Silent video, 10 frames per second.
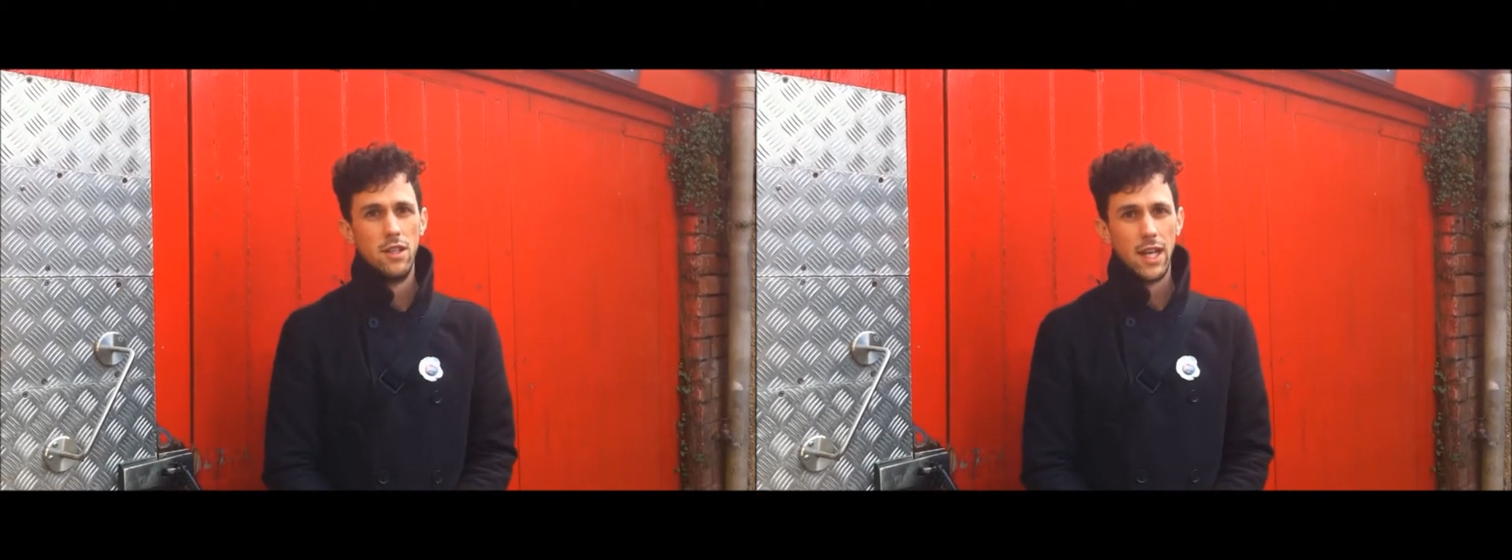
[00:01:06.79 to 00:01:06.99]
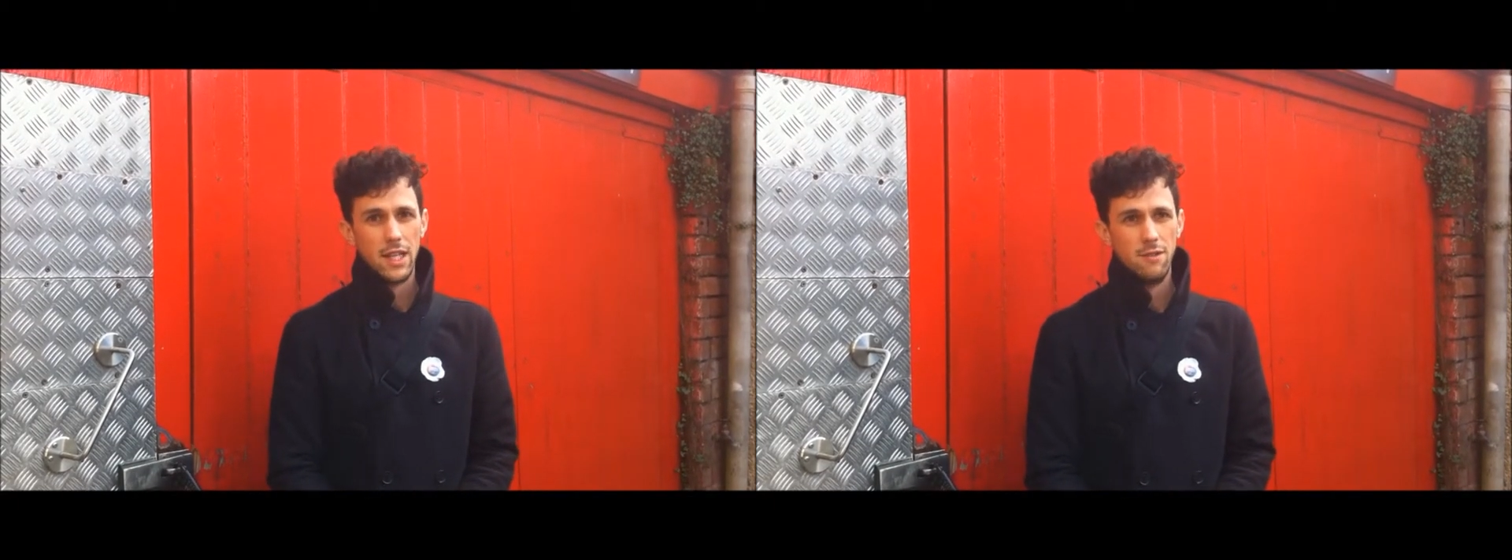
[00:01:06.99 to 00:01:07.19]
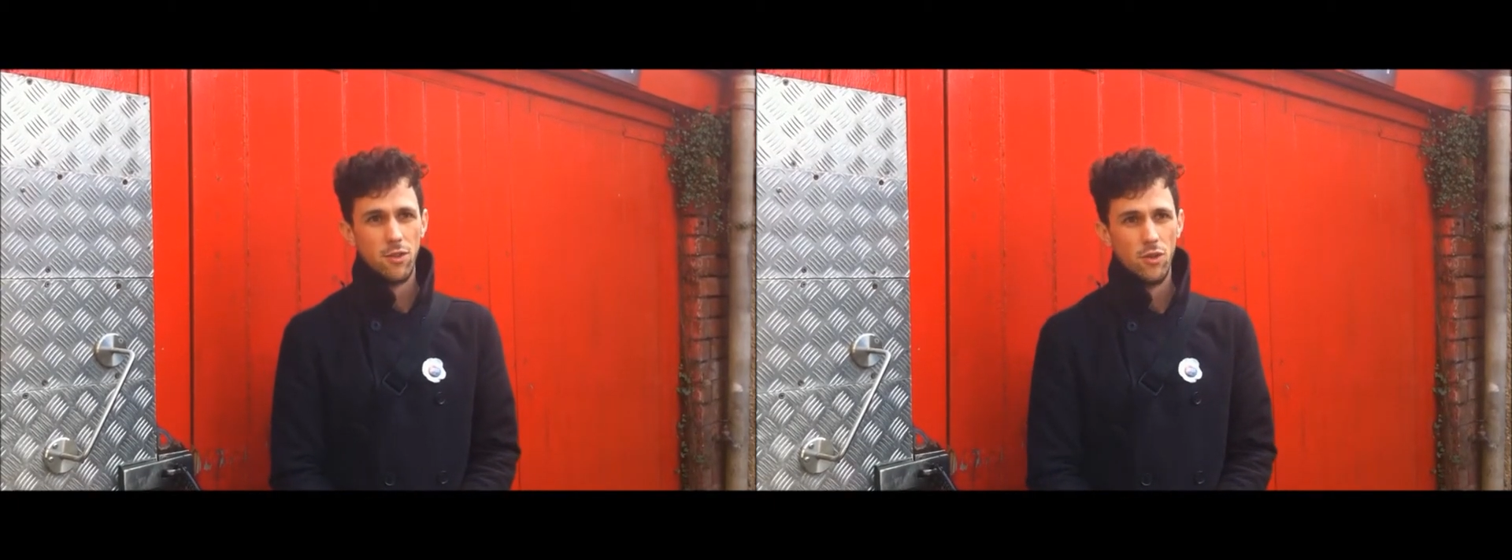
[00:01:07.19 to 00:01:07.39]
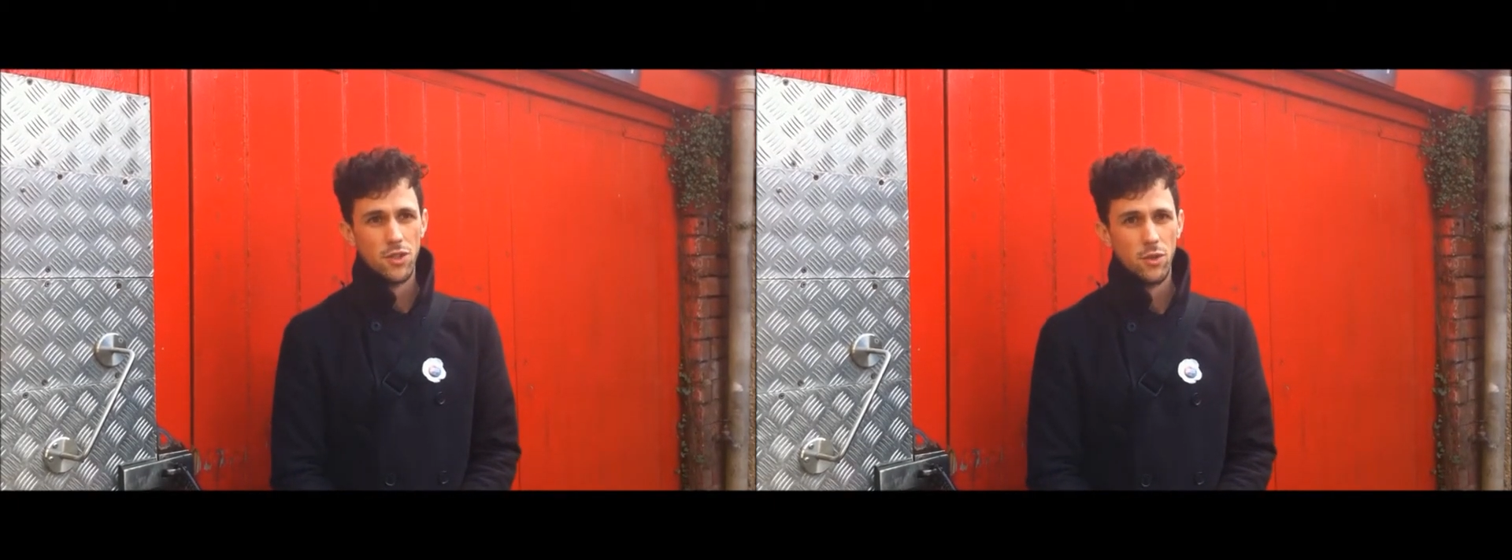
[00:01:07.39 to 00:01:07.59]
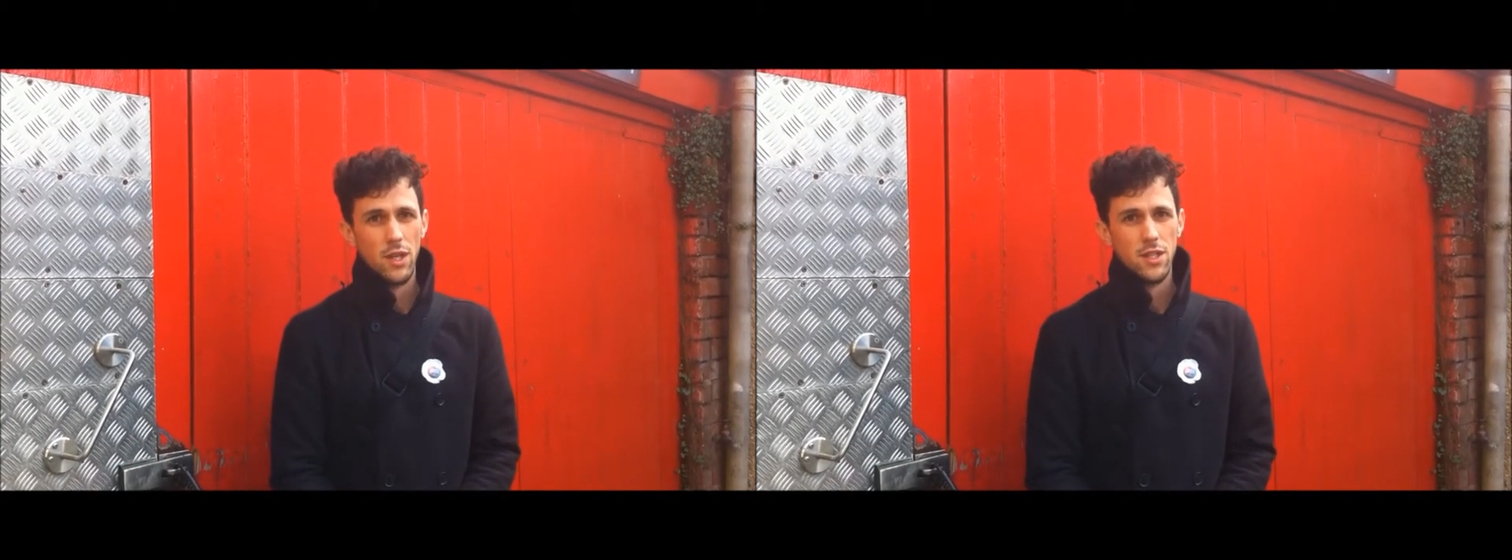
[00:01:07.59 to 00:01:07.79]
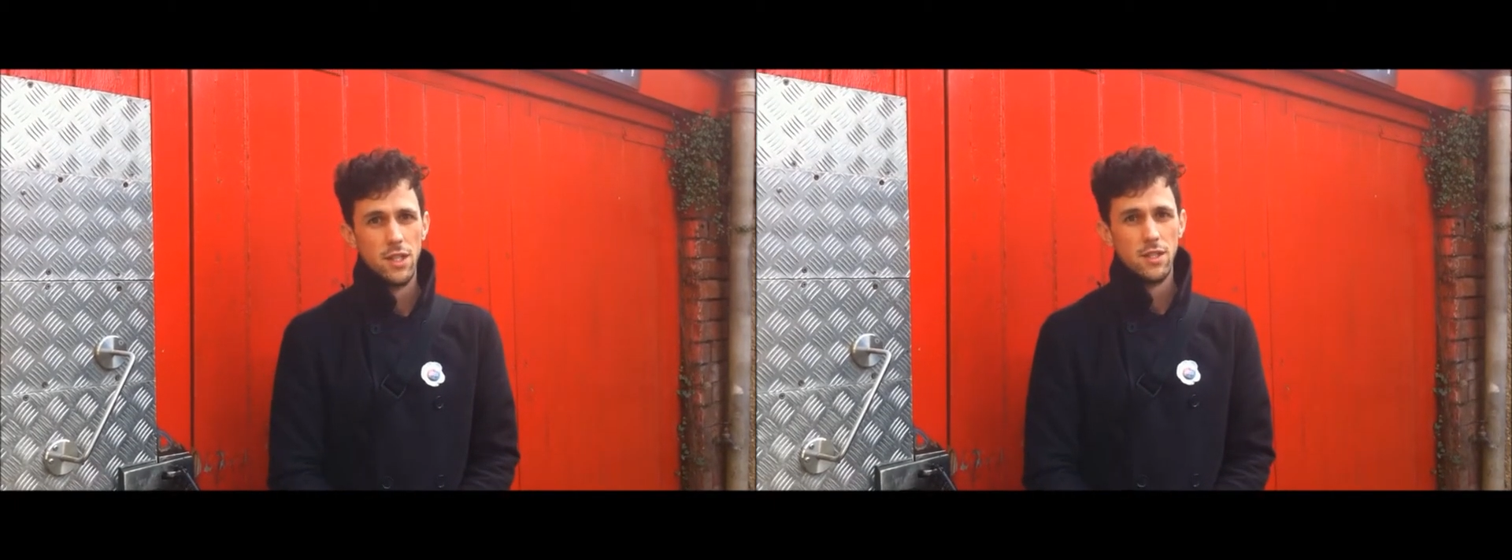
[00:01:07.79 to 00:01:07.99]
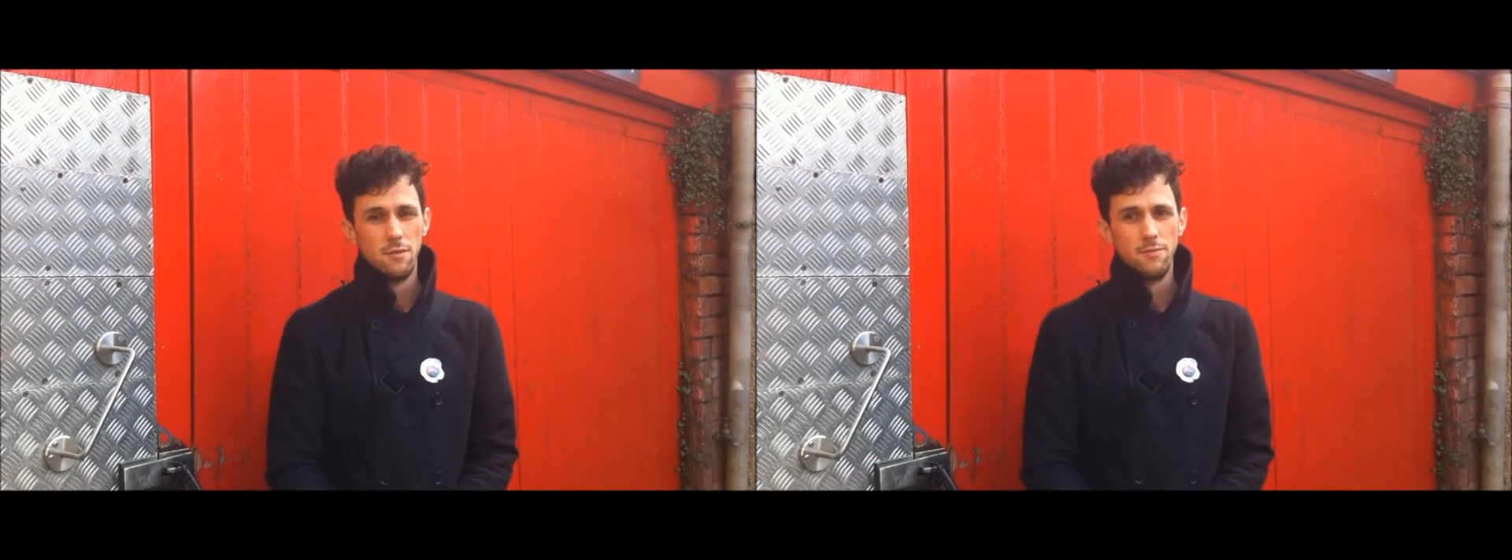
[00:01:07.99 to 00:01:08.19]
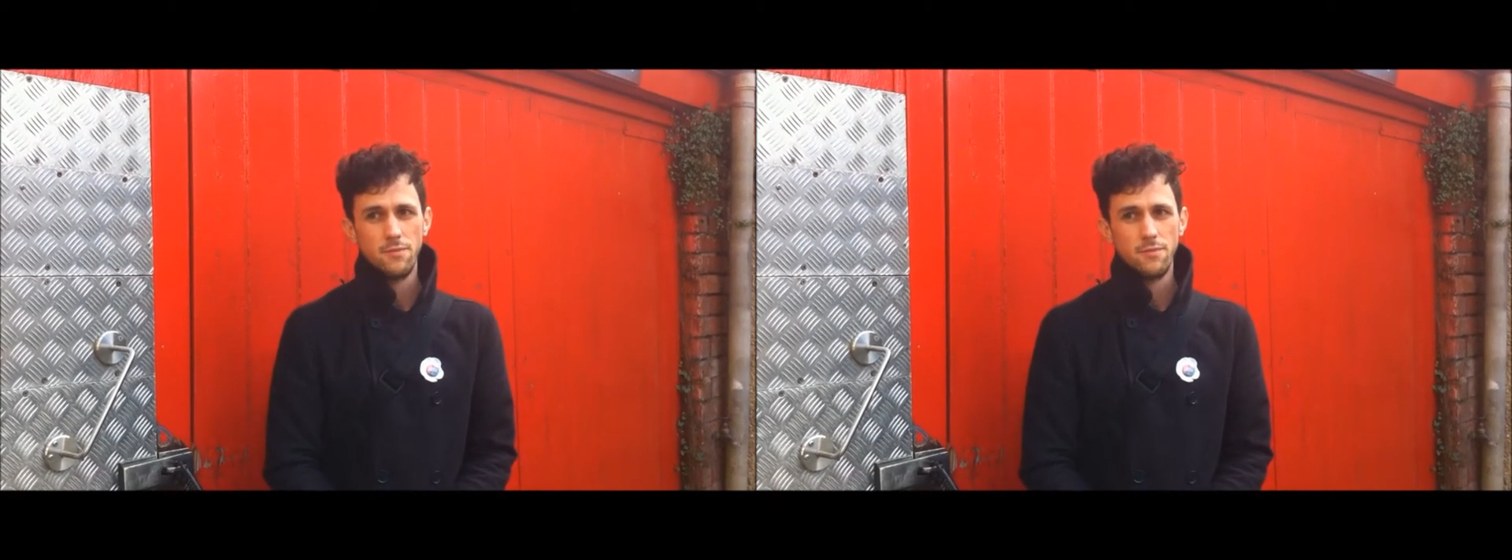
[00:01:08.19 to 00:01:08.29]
negative consequences.